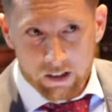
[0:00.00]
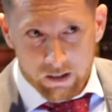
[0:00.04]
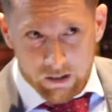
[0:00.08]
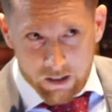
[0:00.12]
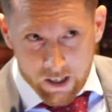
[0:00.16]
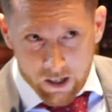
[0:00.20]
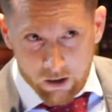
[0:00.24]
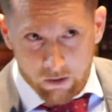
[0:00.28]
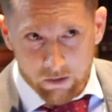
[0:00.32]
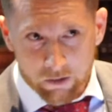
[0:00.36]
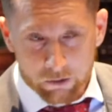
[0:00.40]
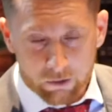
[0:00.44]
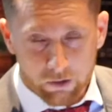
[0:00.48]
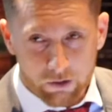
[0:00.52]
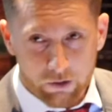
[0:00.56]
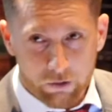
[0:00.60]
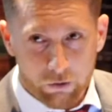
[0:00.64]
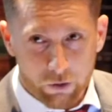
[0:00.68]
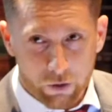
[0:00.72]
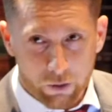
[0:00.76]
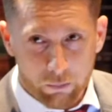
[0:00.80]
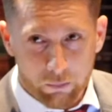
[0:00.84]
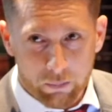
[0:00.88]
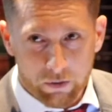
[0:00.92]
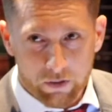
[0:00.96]
tell the
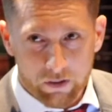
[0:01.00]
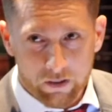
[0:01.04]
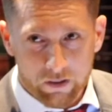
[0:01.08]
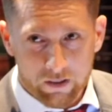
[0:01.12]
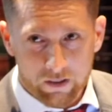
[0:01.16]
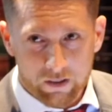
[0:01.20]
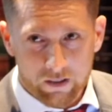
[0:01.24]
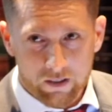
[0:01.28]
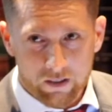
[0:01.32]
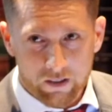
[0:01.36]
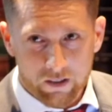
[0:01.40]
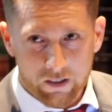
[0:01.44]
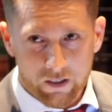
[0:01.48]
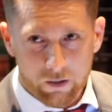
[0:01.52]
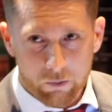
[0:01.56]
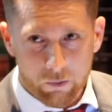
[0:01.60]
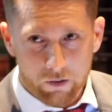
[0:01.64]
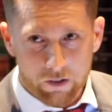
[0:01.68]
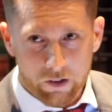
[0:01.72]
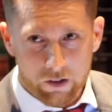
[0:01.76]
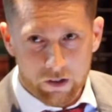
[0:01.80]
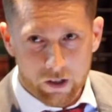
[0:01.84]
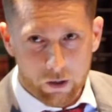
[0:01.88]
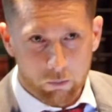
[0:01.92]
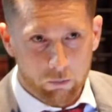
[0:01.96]
group
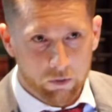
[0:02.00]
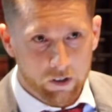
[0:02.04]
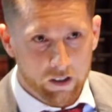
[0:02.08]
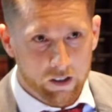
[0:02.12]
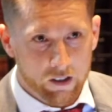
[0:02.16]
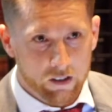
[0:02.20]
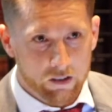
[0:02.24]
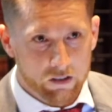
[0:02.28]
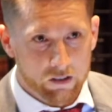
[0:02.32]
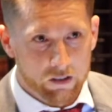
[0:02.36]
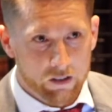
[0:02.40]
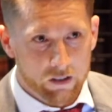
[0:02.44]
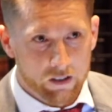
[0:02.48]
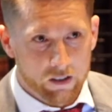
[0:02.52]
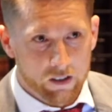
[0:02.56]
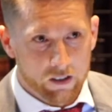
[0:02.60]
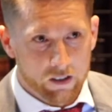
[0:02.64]
what the summary is.